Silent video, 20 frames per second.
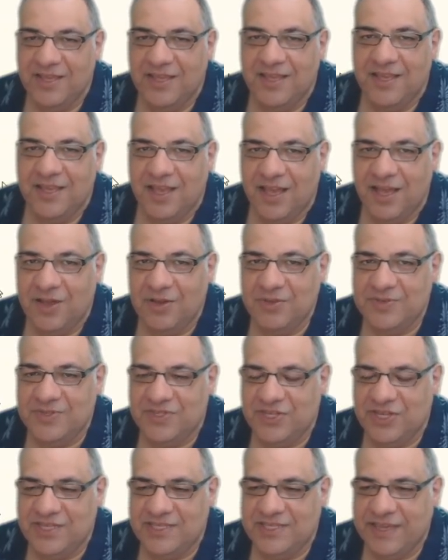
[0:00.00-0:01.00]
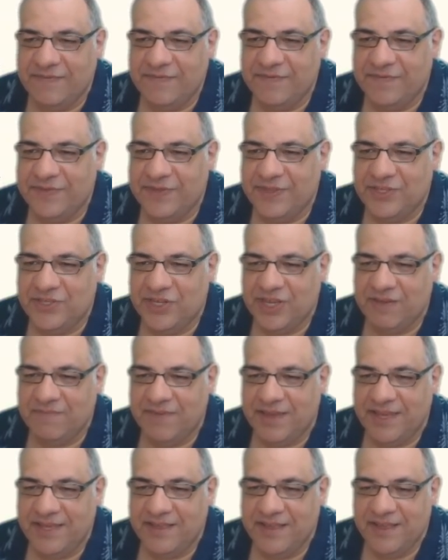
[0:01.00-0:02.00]
holds g7 for the
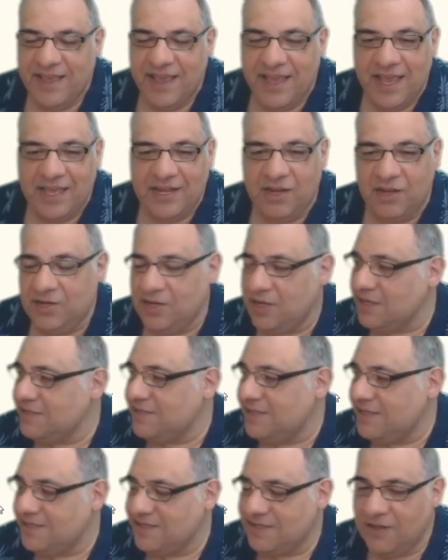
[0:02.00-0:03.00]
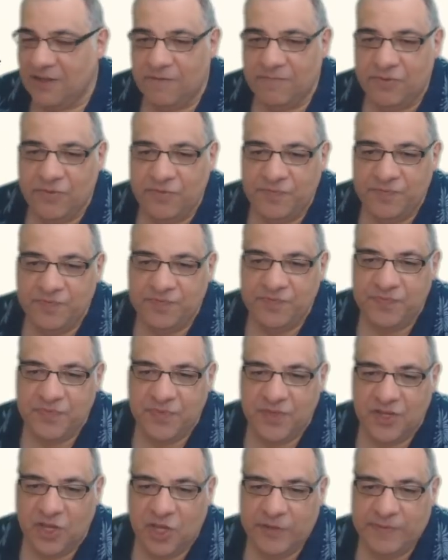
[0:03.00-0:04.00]
checkmate. And our last example,
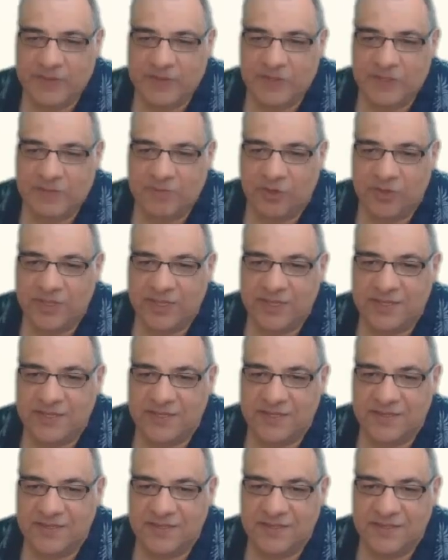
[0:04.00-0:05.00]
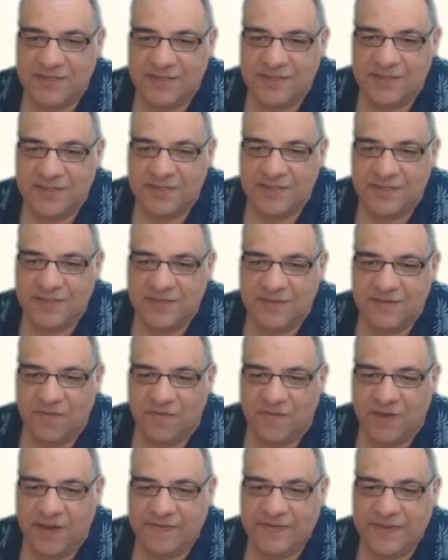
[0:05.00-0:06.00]
hope you can spot this.
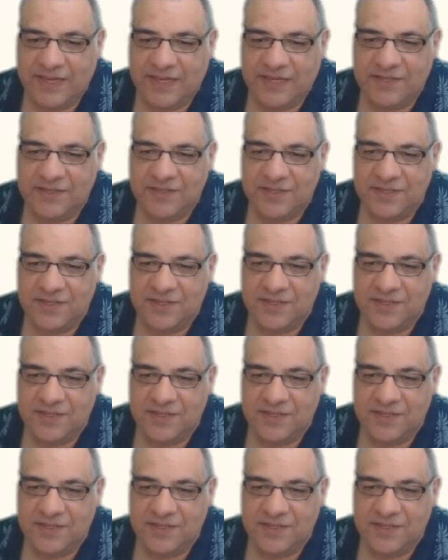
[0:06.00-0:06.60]
5 seconds.